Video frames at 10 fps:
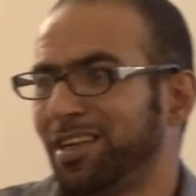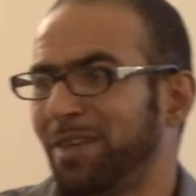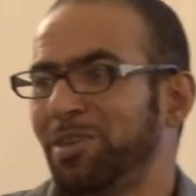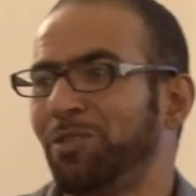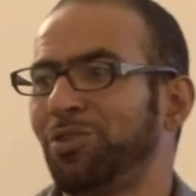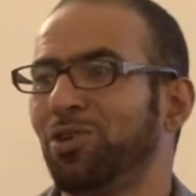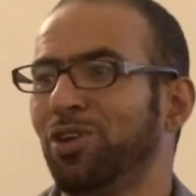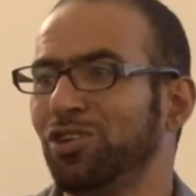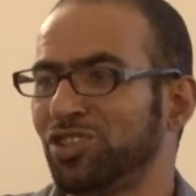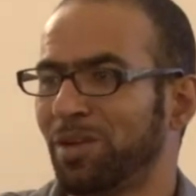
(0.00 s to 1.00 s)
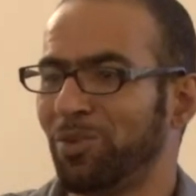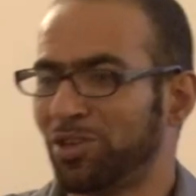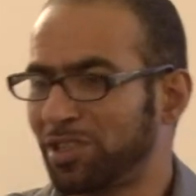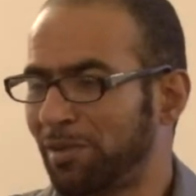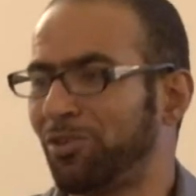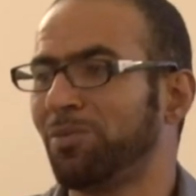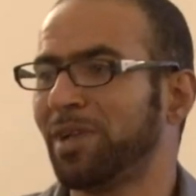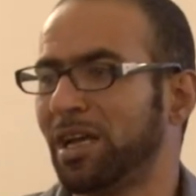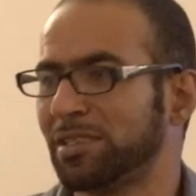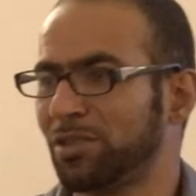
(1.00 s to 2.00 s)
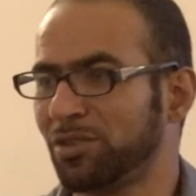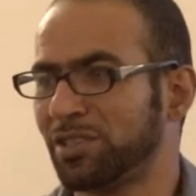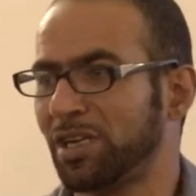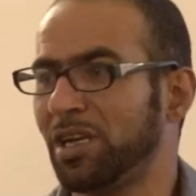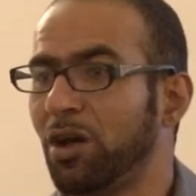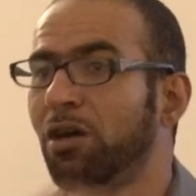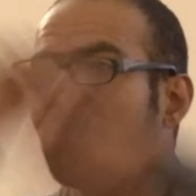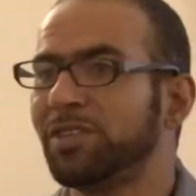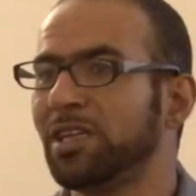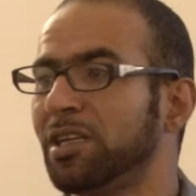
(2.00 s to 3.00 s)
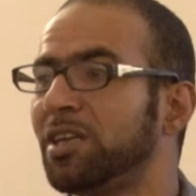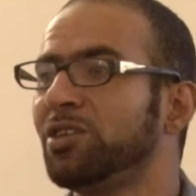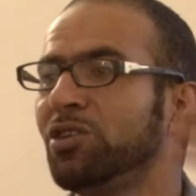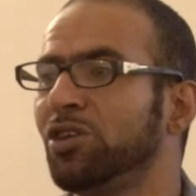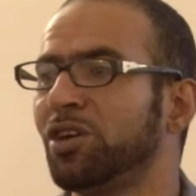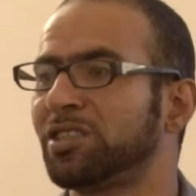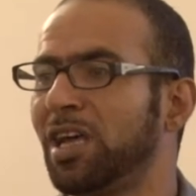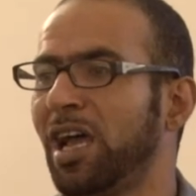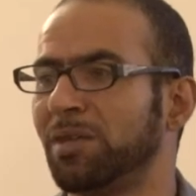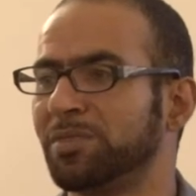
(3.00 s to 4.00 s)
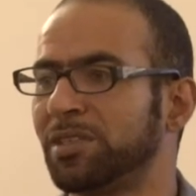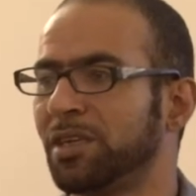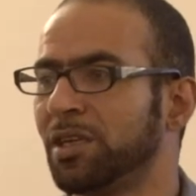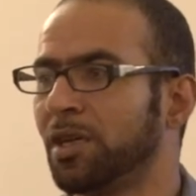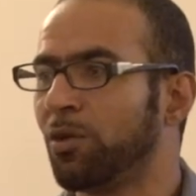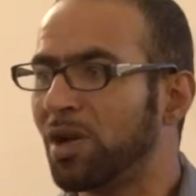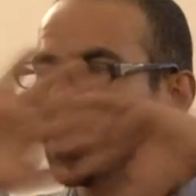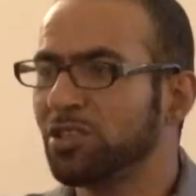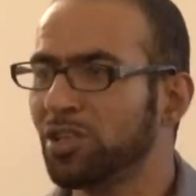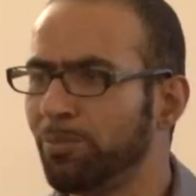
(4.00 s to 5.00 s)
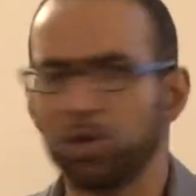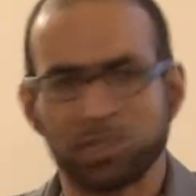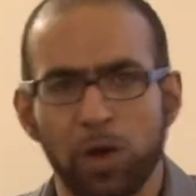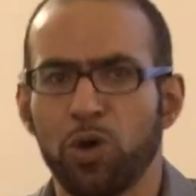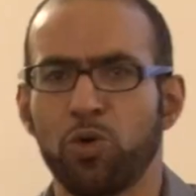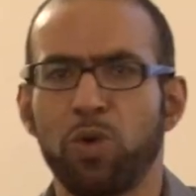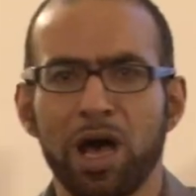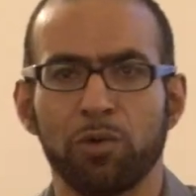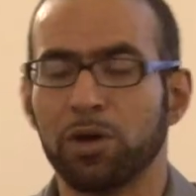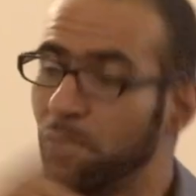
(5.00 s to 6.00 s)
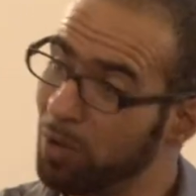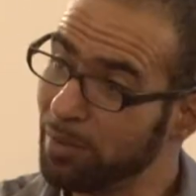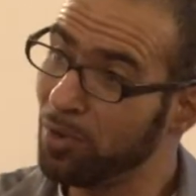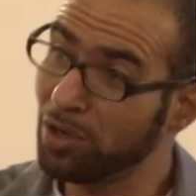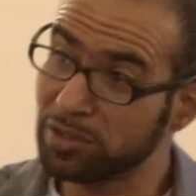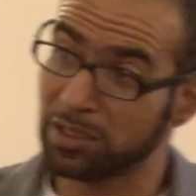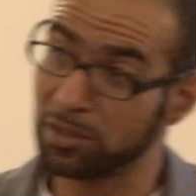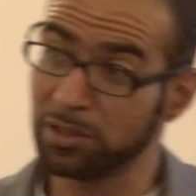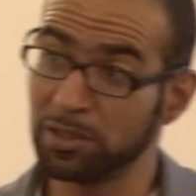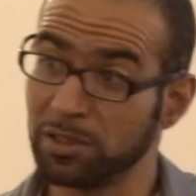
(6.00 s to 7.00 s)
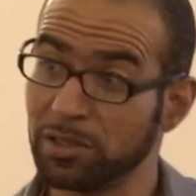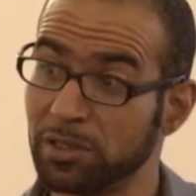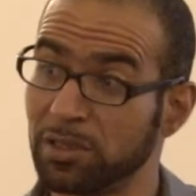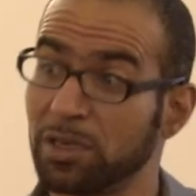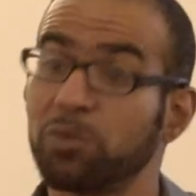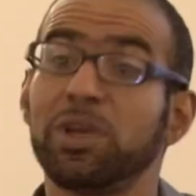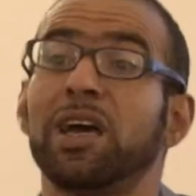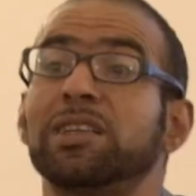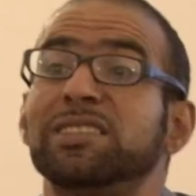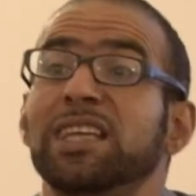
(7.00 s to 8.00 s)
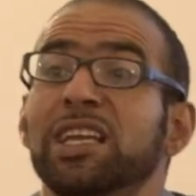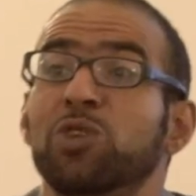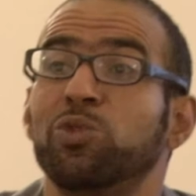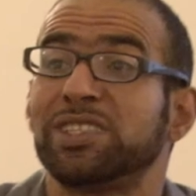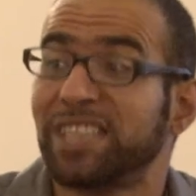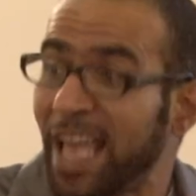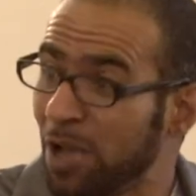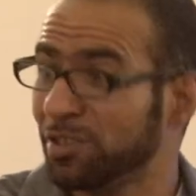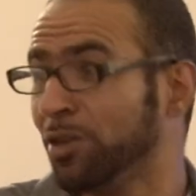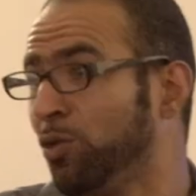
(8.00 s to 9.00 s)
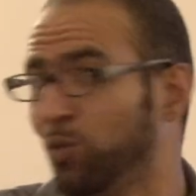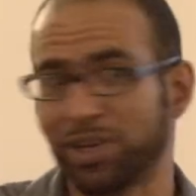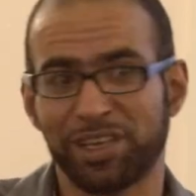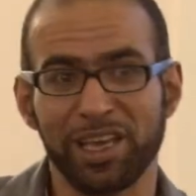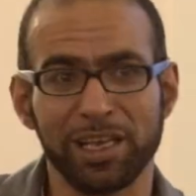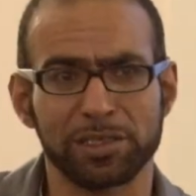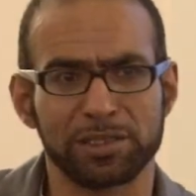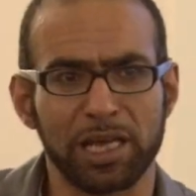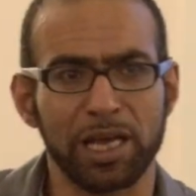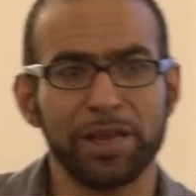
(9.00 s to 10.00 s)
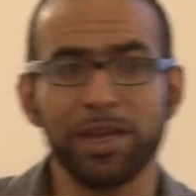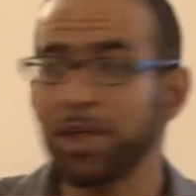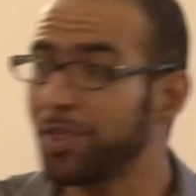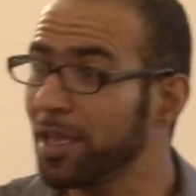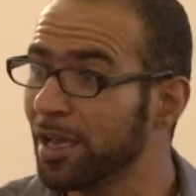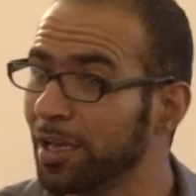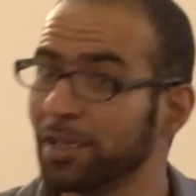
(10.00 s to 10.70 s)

I mean, if you launch a mortar from Gaza to Israel, all of the uh, New York Times, Washington Post, oh wow, one mortar. We are dealing with thousands who were killed and nothing.